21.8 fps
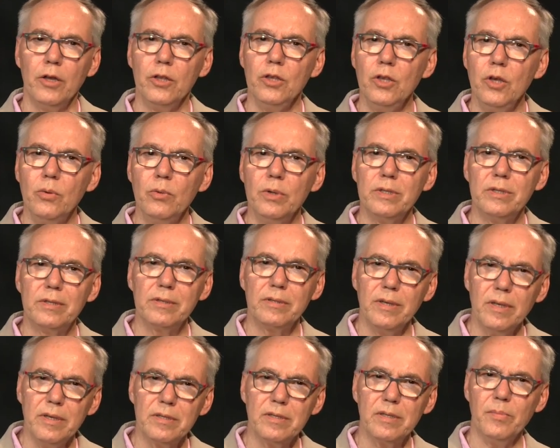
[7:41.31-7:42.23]
You would
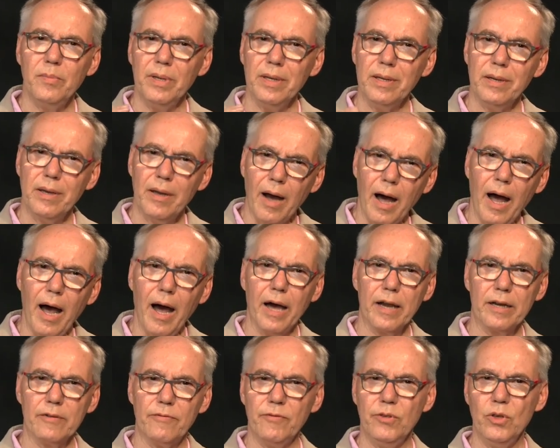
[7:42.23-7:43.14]
cease to be
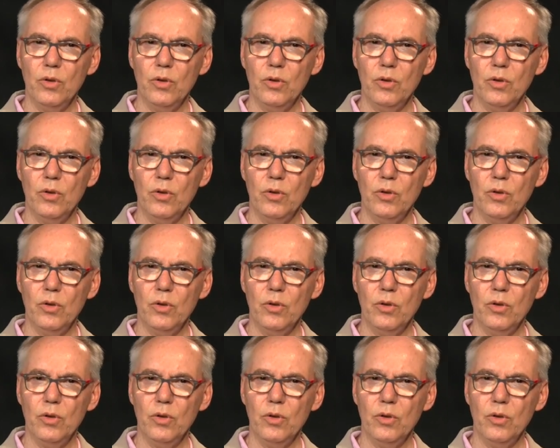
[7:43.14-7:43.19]
God if